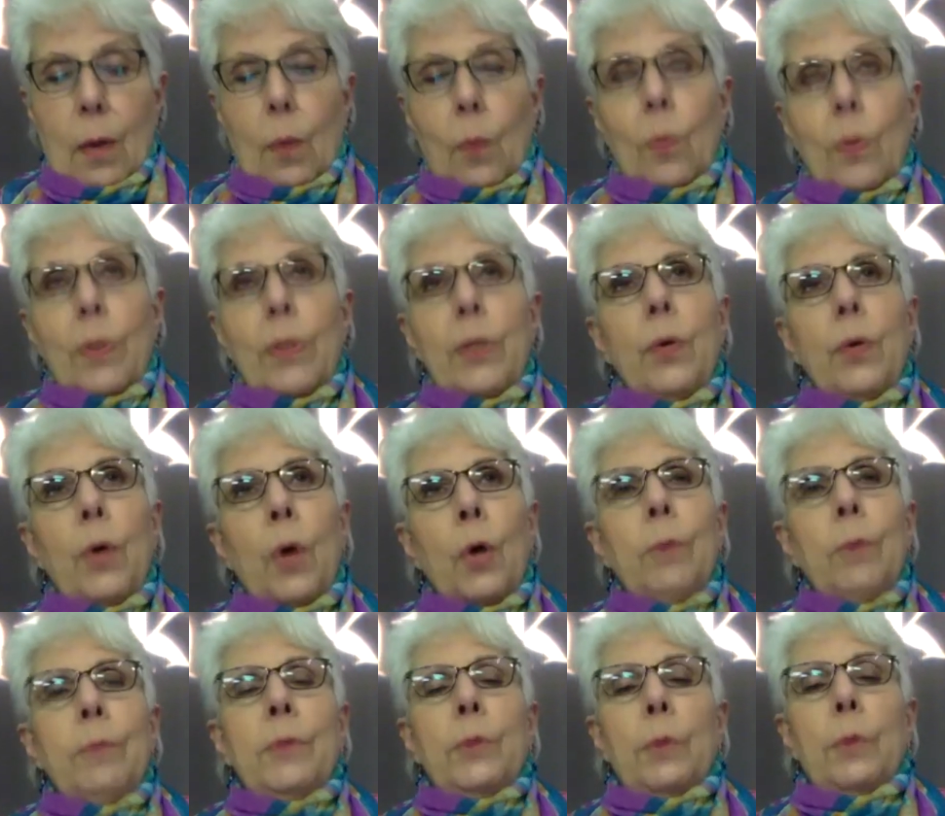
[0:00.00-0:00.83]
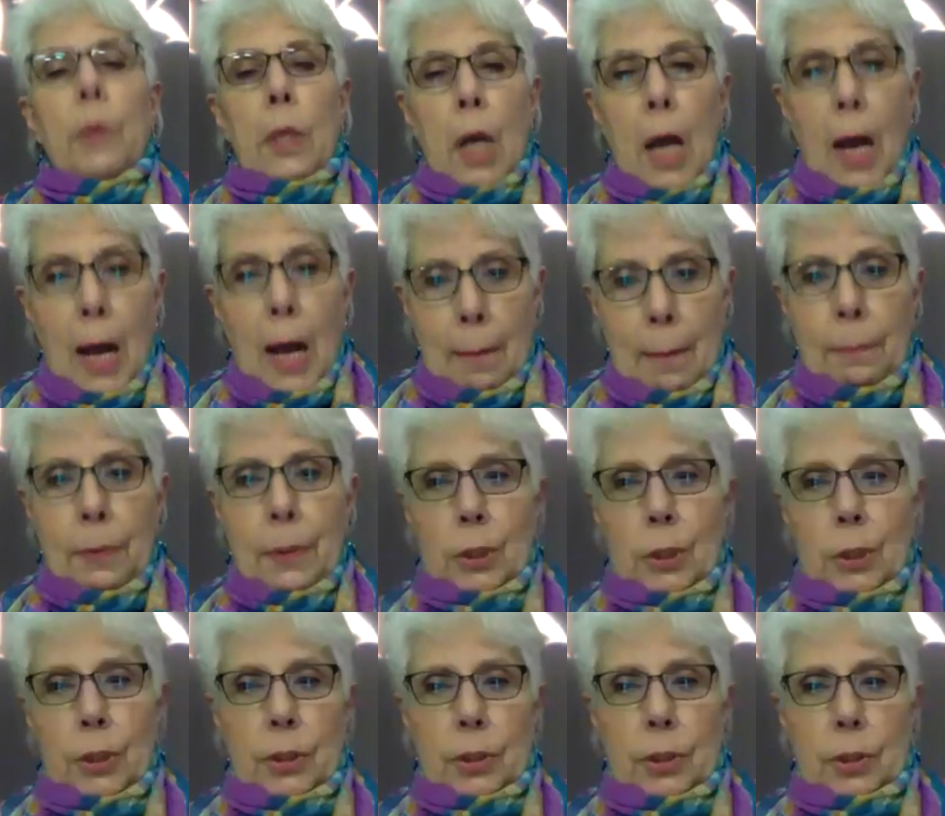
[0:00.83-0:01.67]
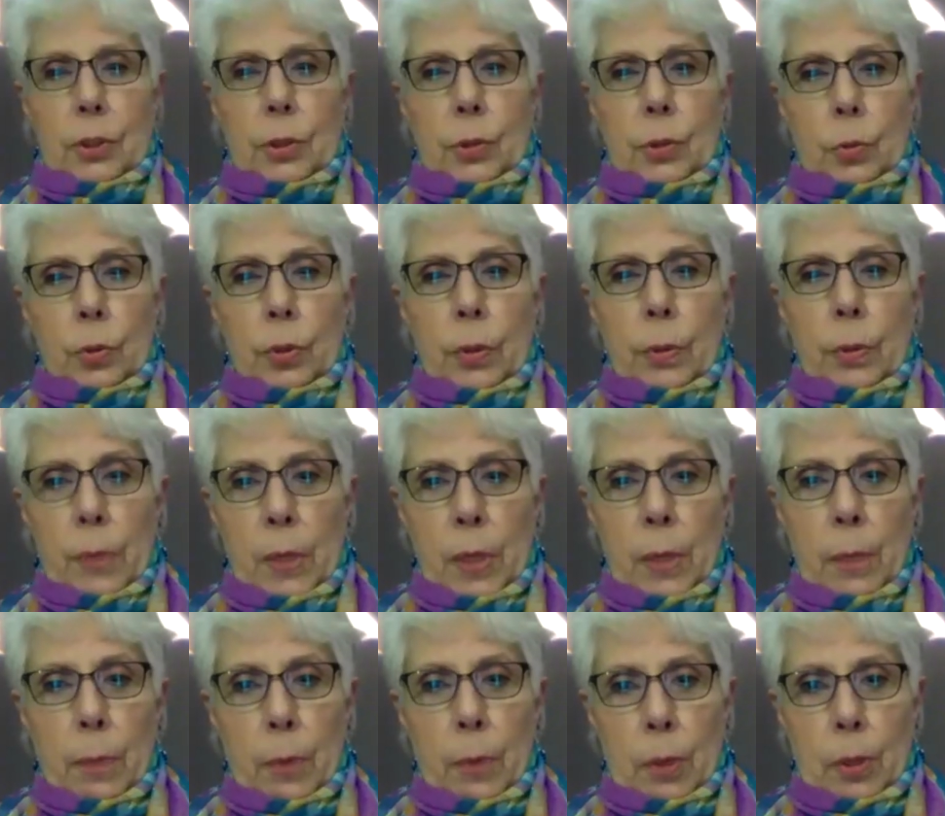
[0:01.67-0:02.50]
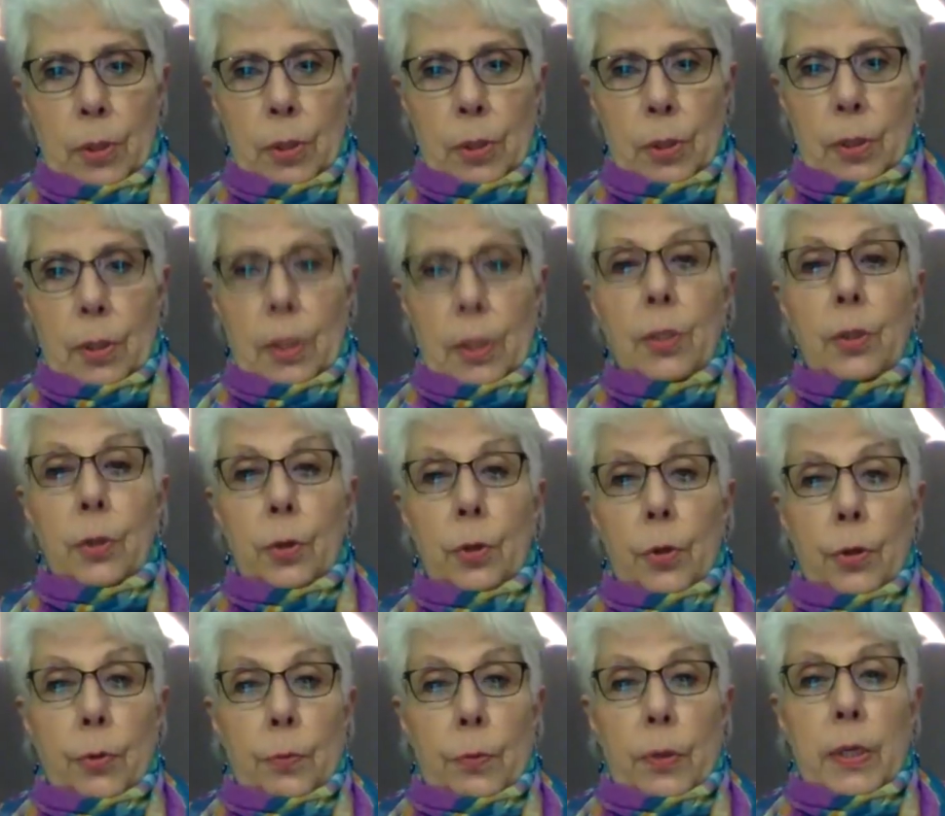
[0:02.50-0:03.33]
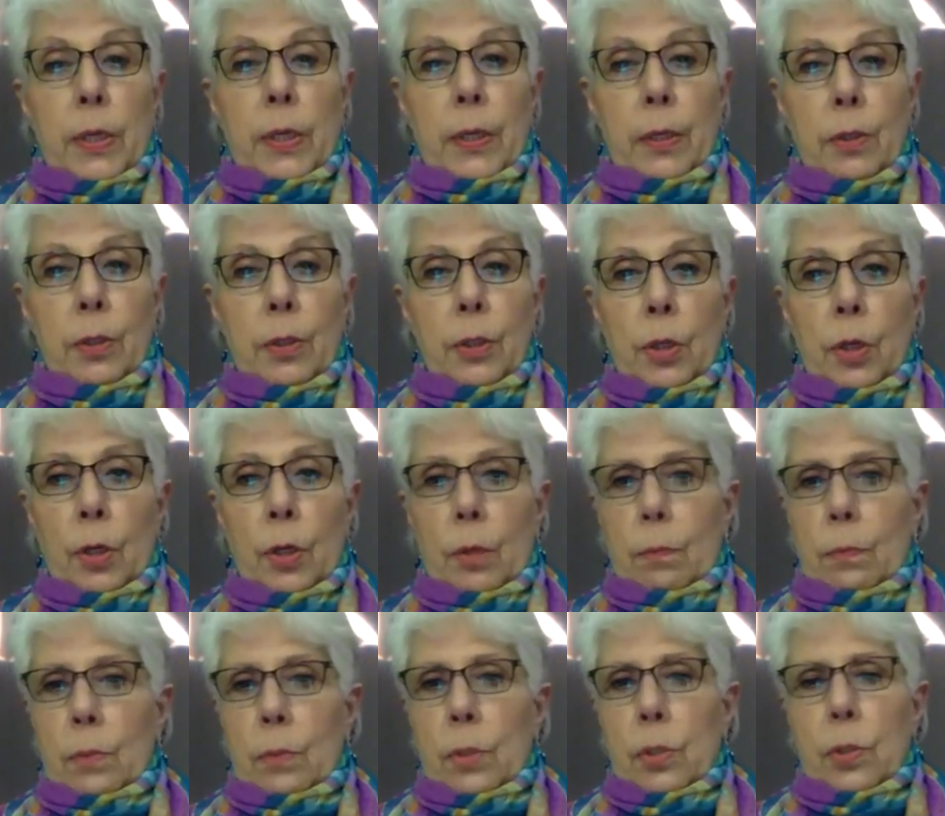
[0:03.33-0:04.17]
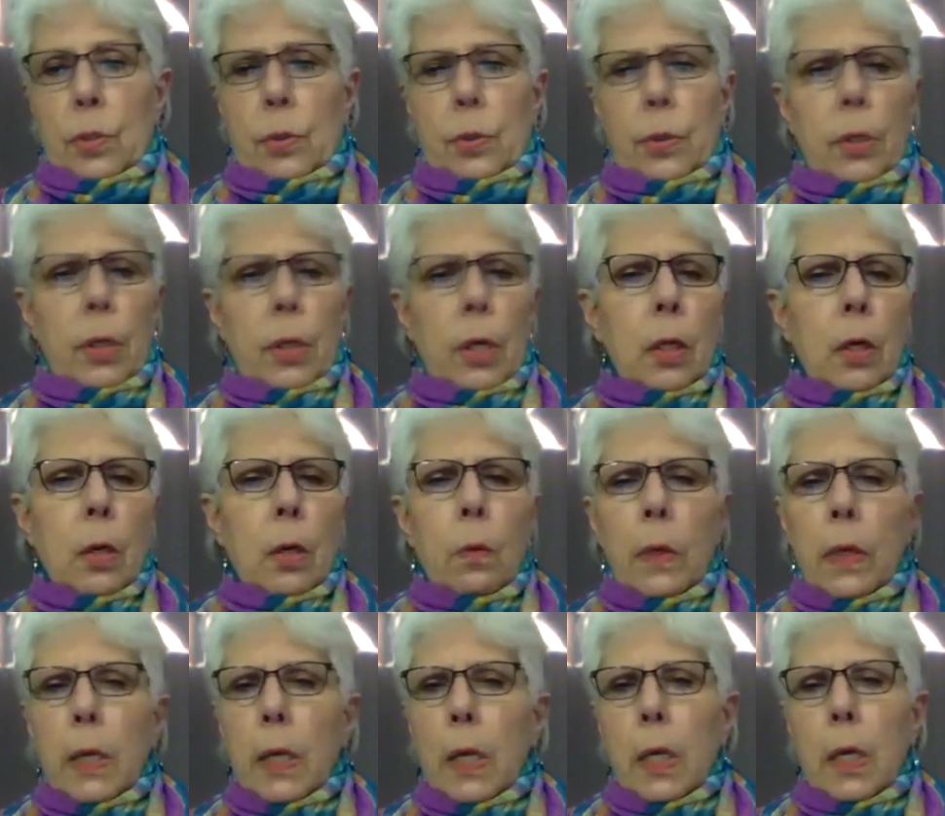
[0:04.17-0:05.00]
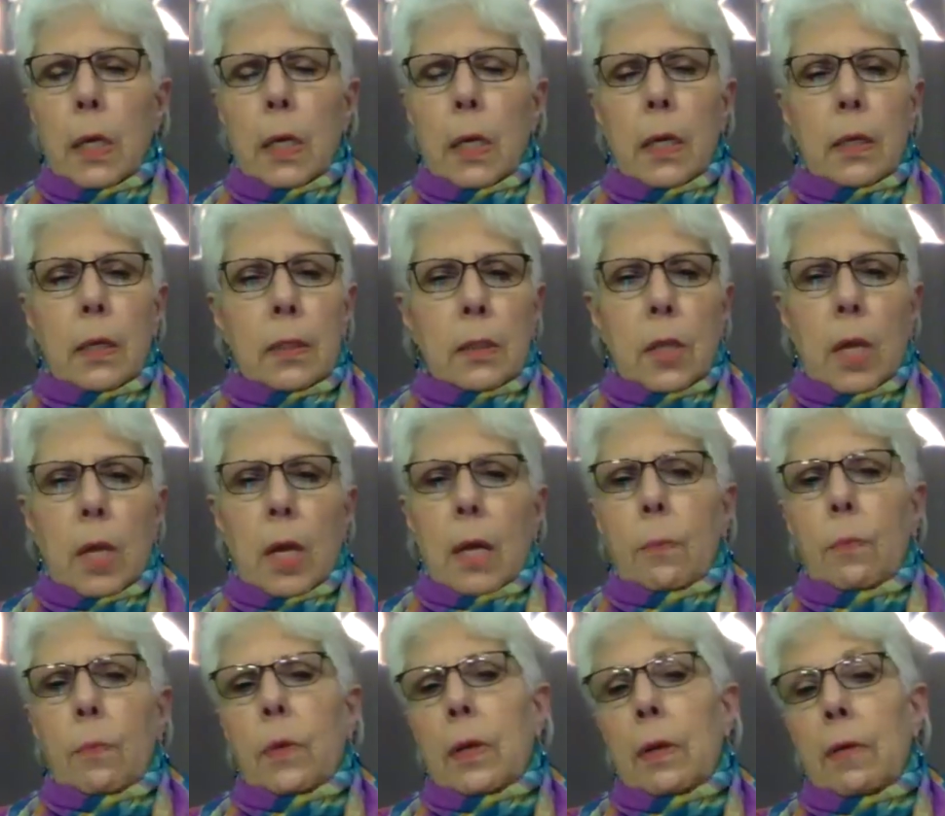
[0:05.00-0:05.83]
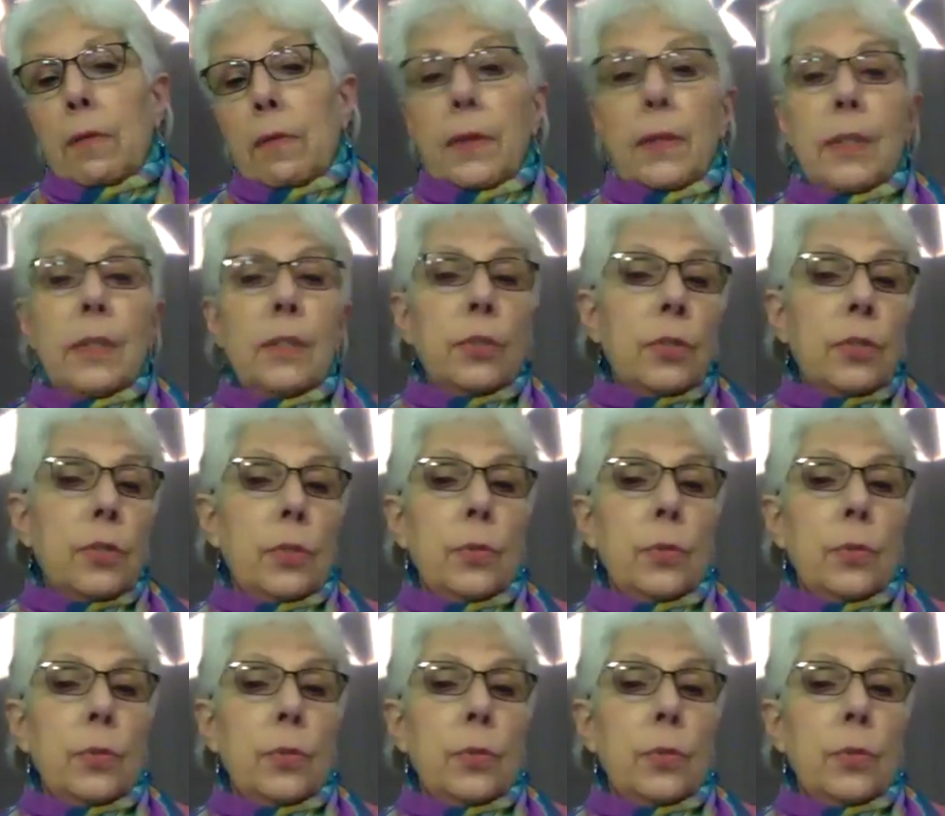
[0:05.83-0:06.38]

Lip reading: what do you hope to accomplish as a school committee person in your 3-year terms? So you're not going in at a time when everything's just